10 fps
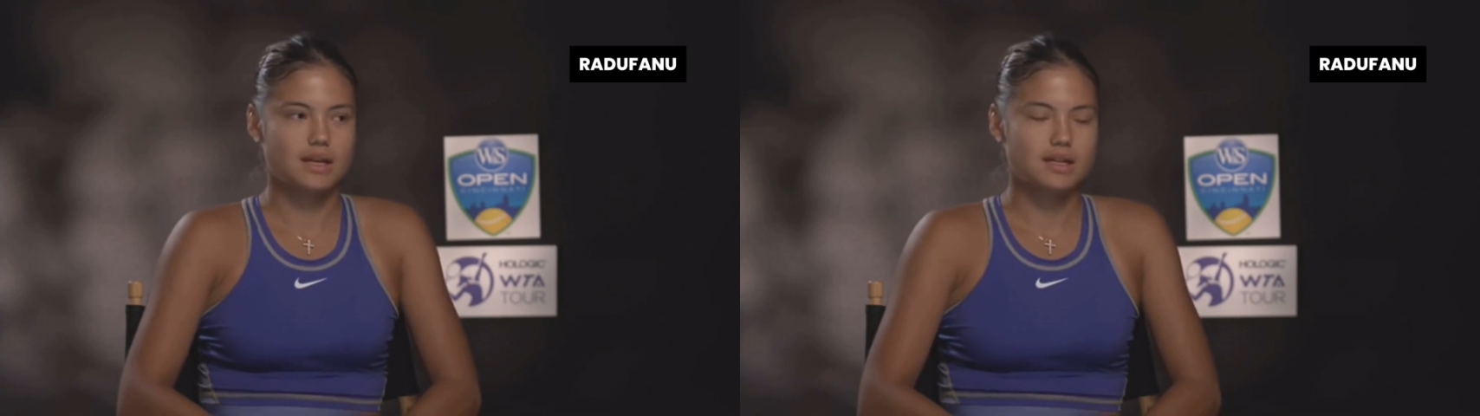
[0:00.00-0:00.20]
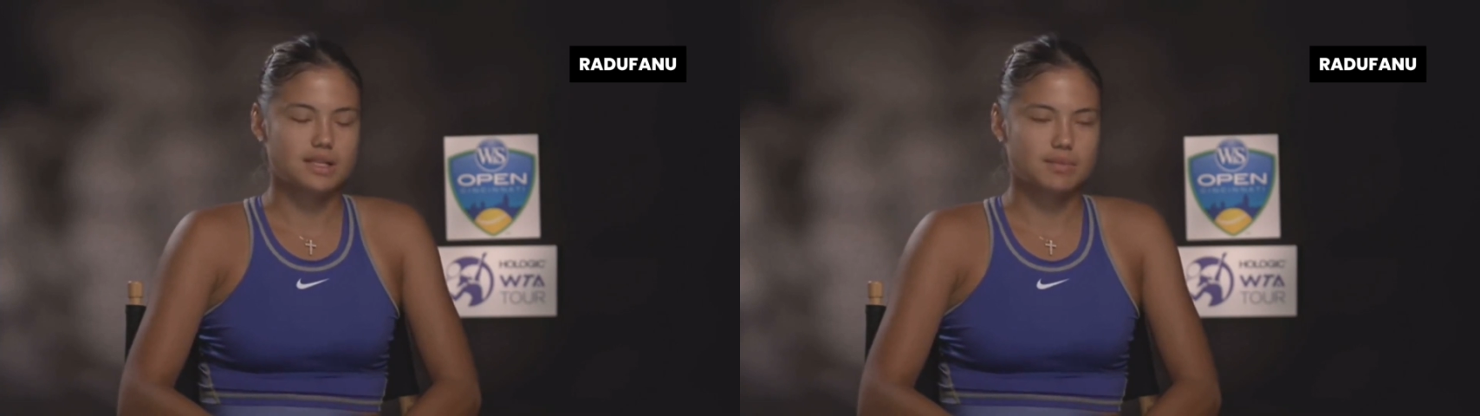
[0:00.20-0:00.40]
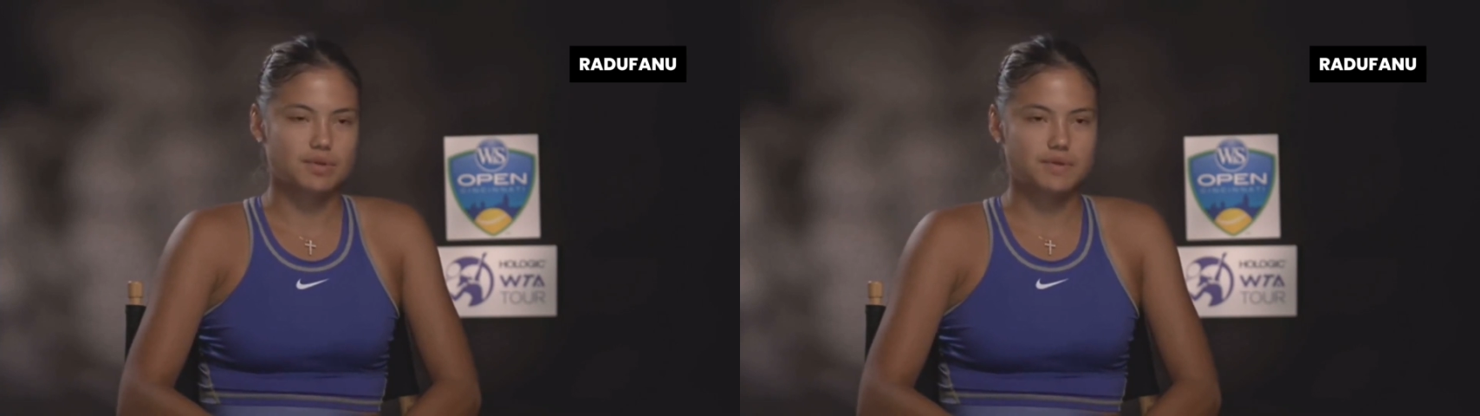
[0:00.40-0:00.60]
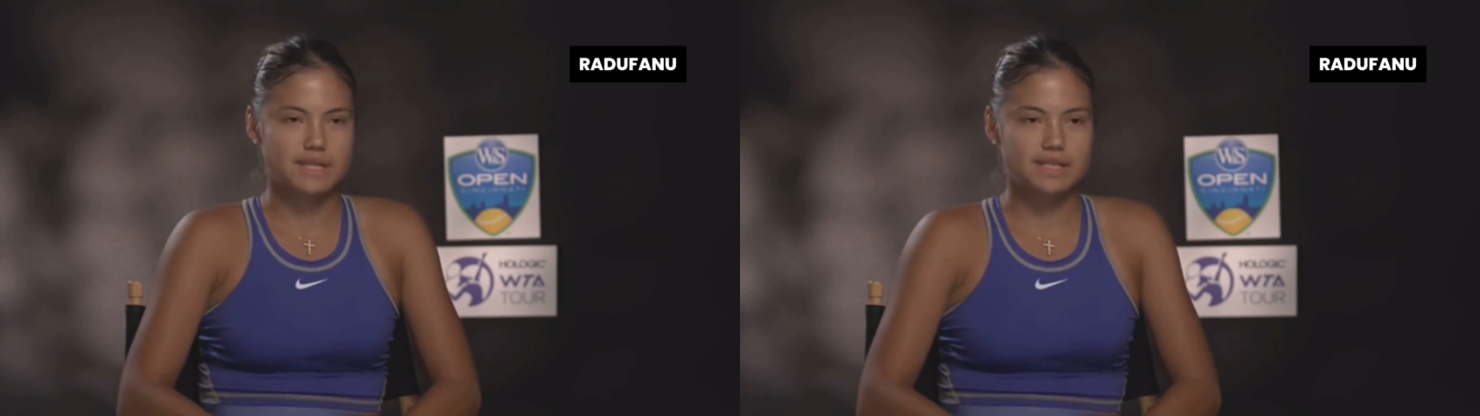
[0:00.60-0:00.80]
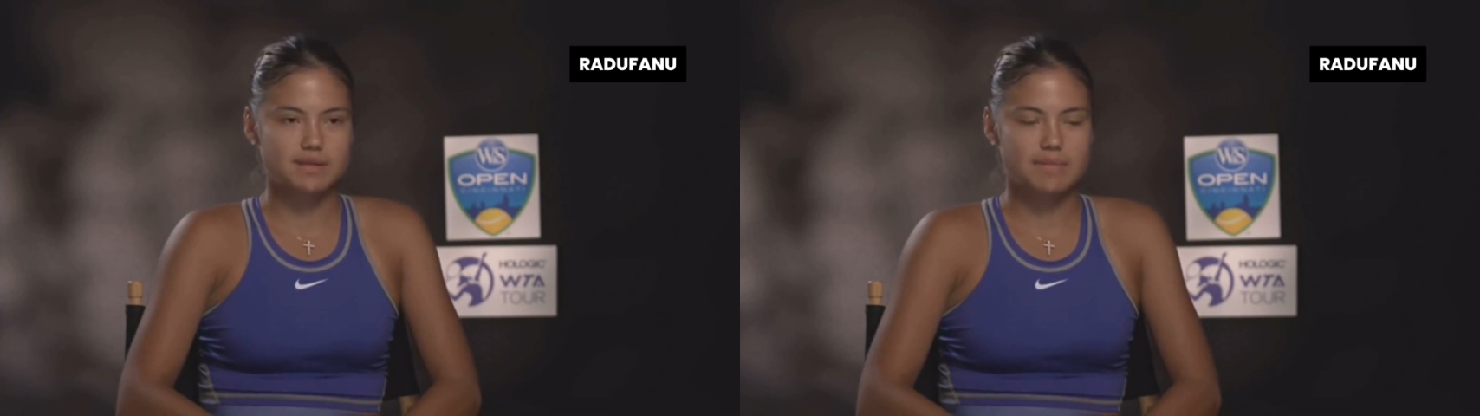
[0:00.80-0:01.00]
some more
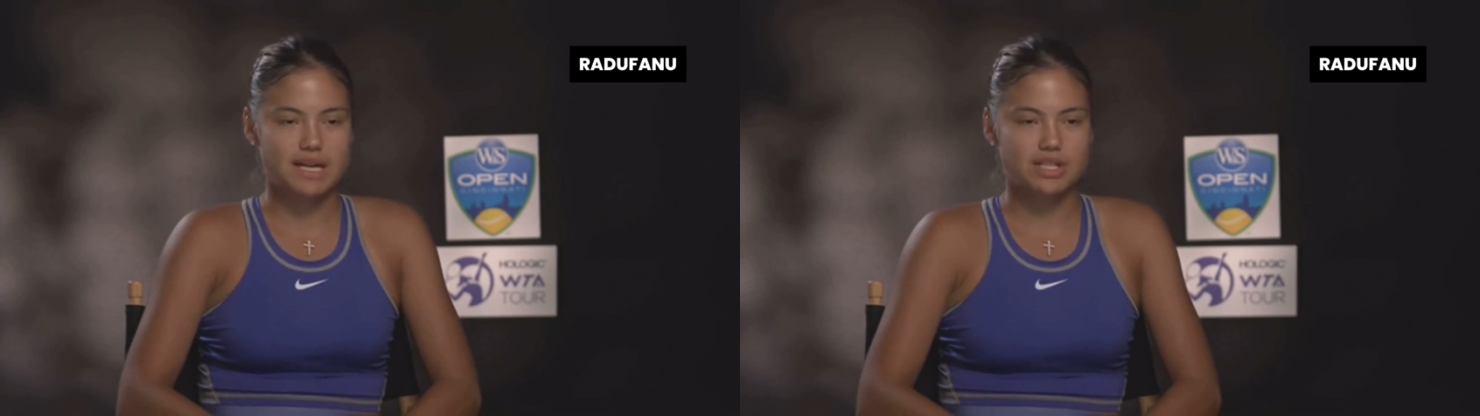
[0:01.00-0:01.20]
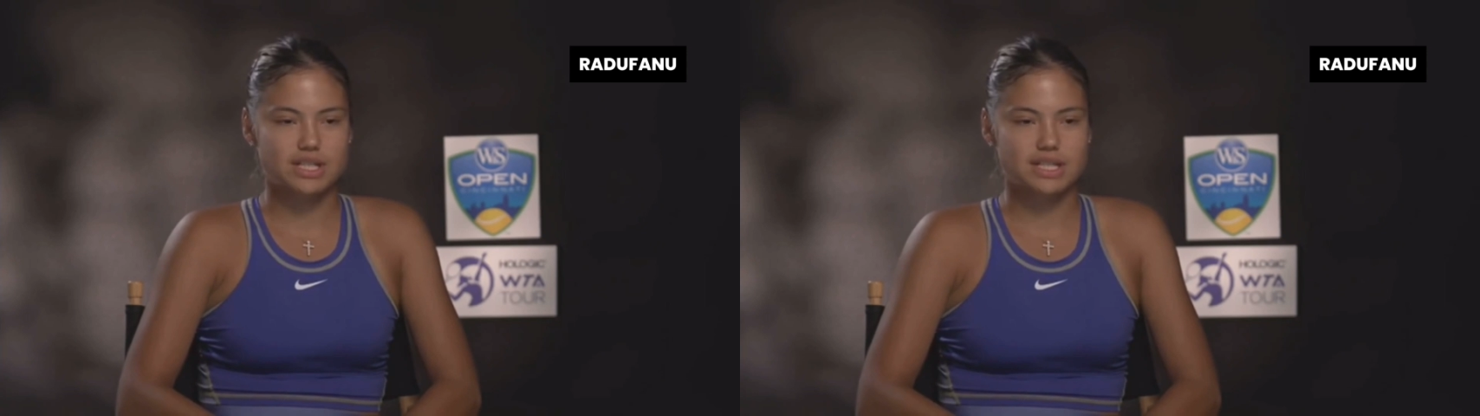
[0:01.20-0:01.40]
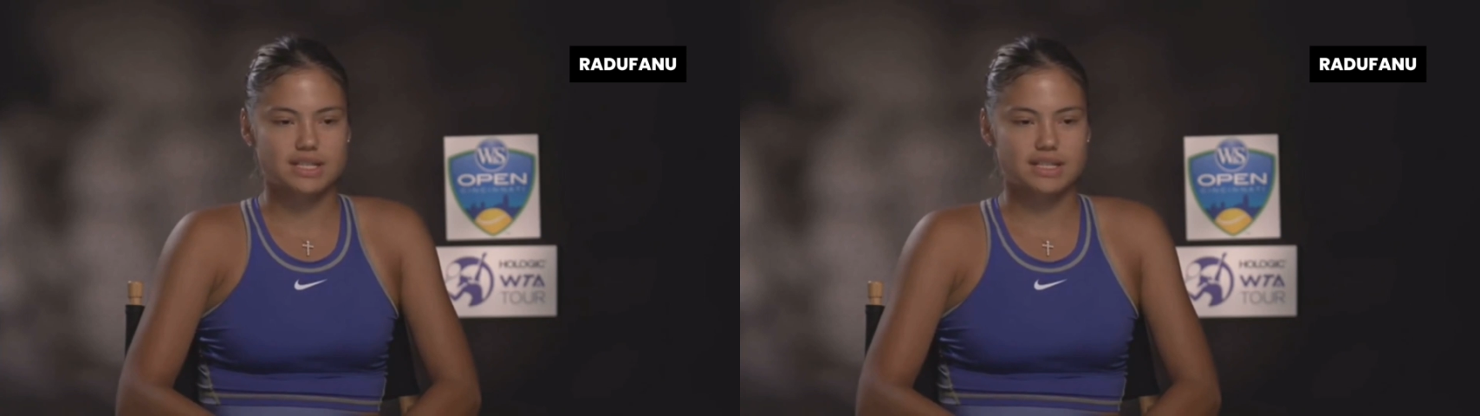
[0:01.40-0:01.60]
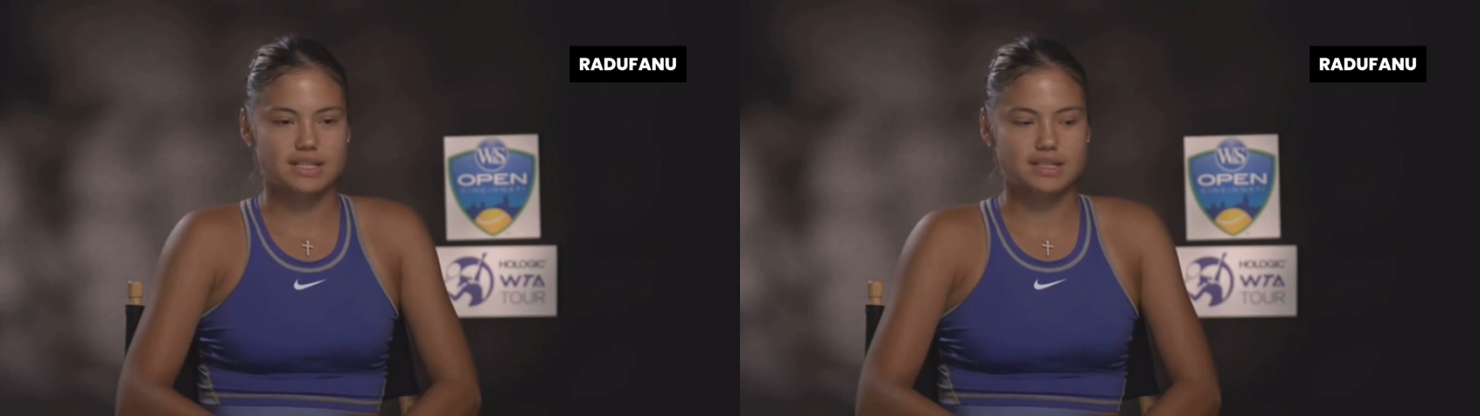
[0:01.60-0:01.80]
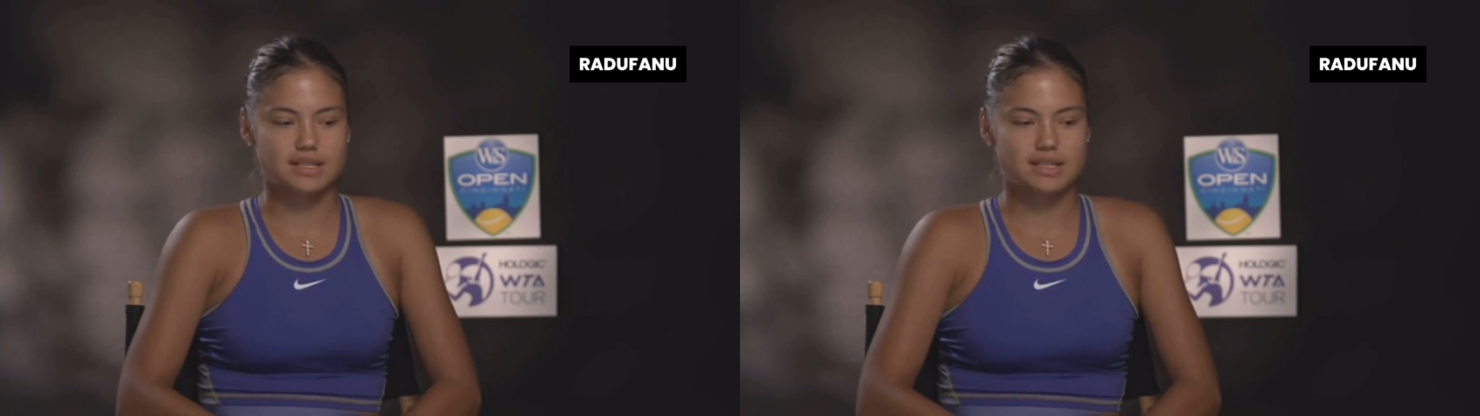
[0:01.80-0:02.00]
recent matches,
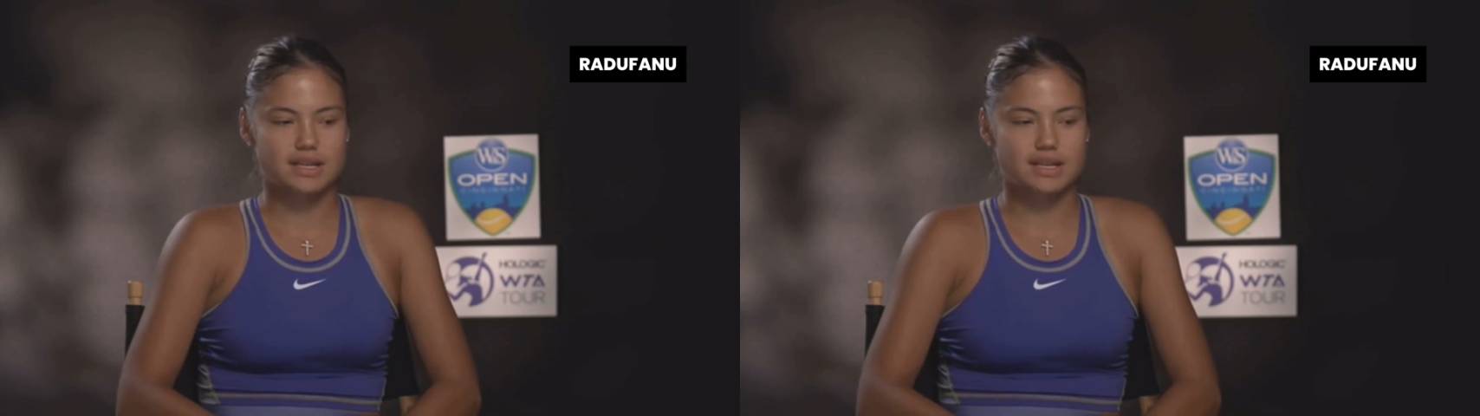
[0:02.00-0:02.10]
and